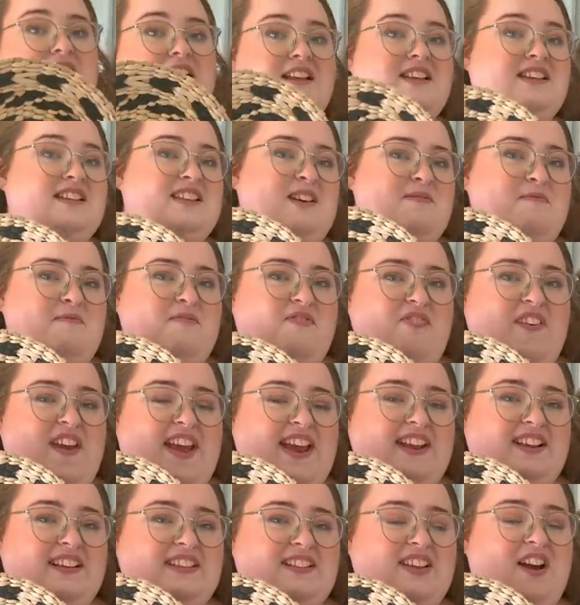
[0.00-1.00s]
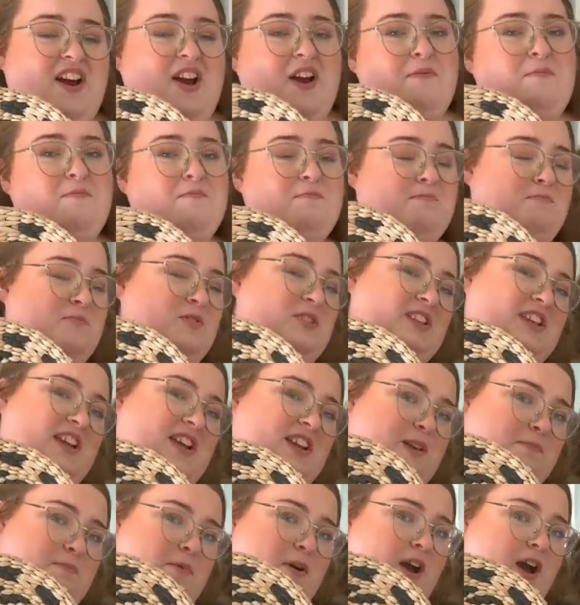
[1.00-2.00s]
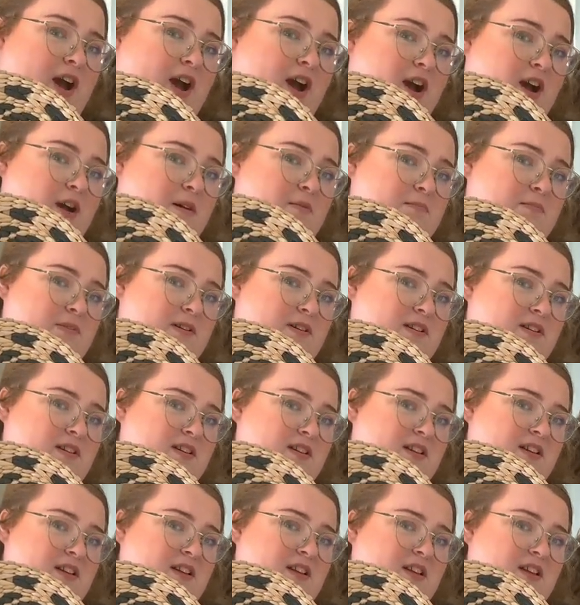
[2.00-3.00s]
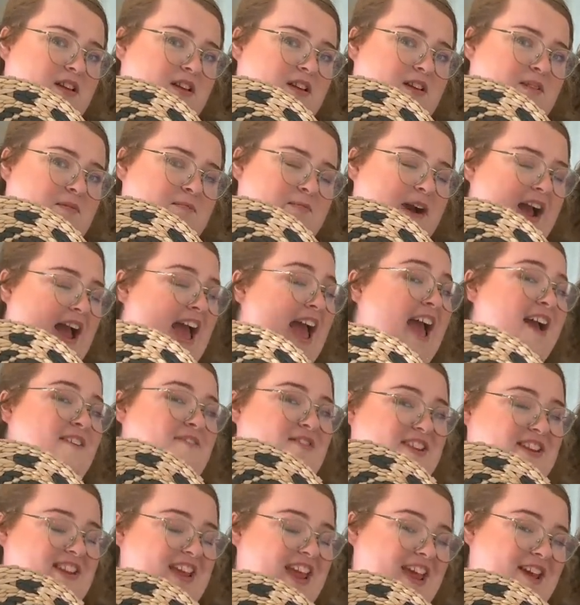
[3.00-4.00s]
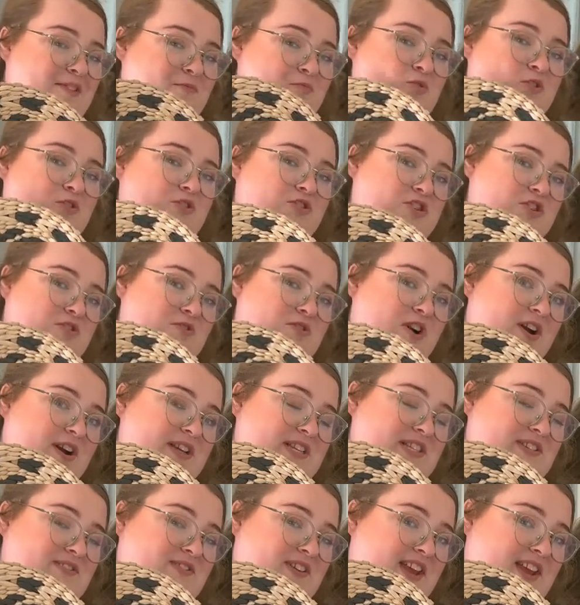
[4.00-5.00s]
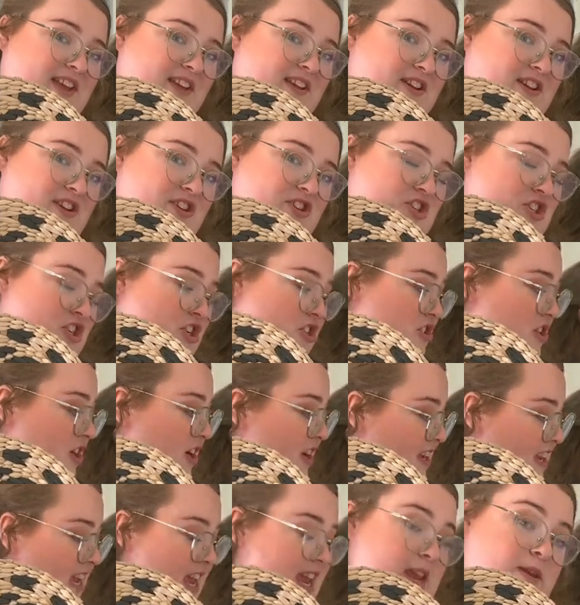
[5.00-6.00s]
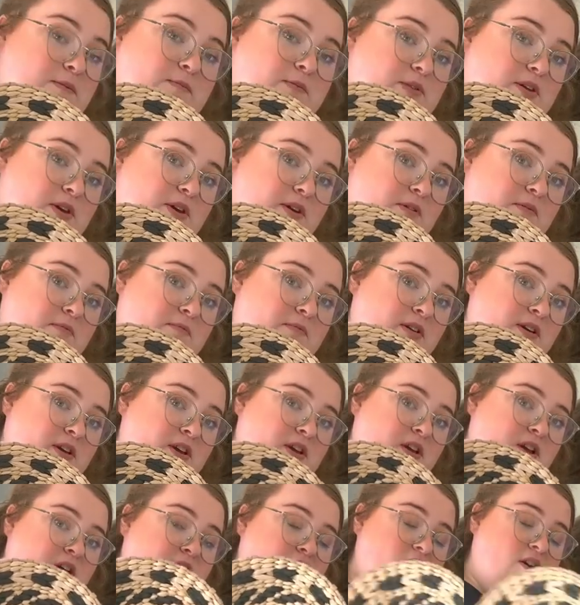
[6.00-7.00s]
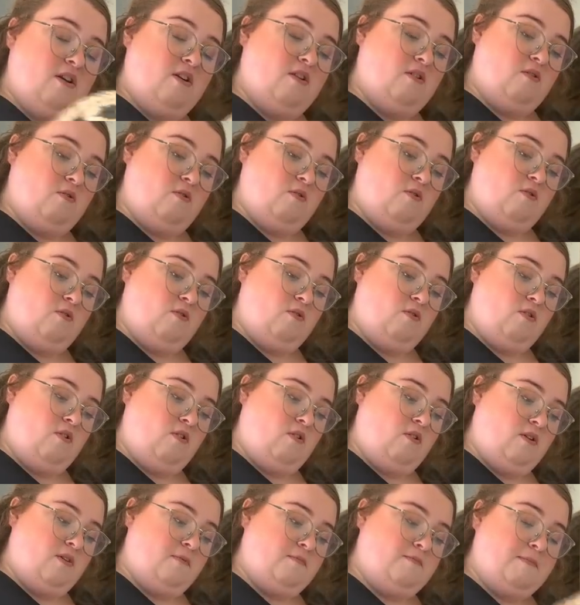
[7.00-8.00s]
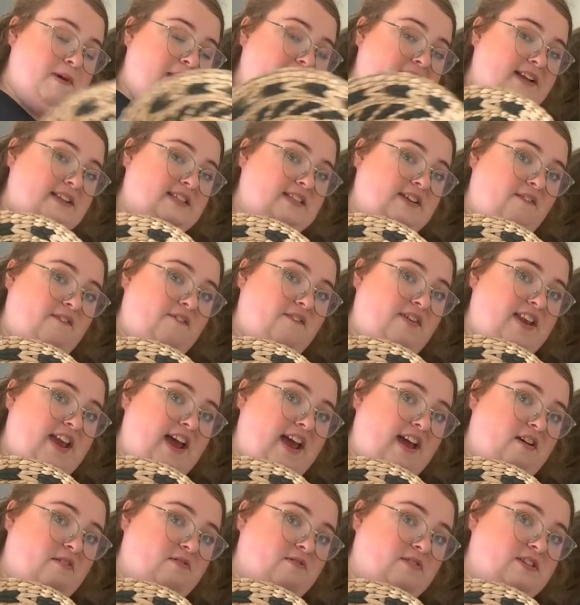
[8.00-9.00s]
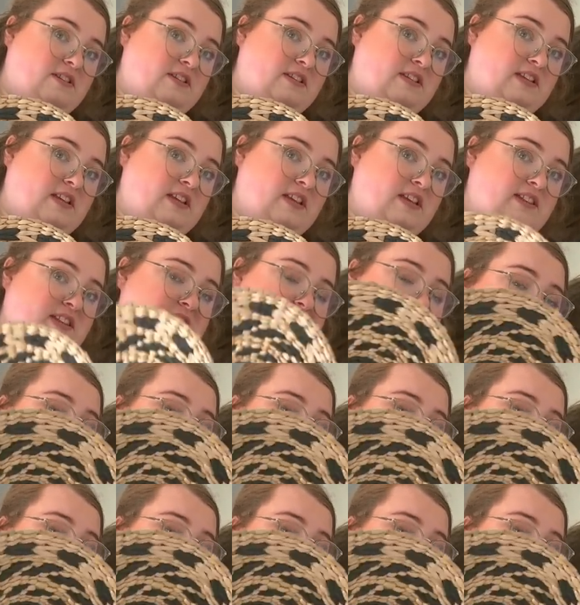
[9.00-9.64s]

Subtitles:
some things I was going to put up. But I haven't yet. What do you guys think? Should I keep them? or pick something else. This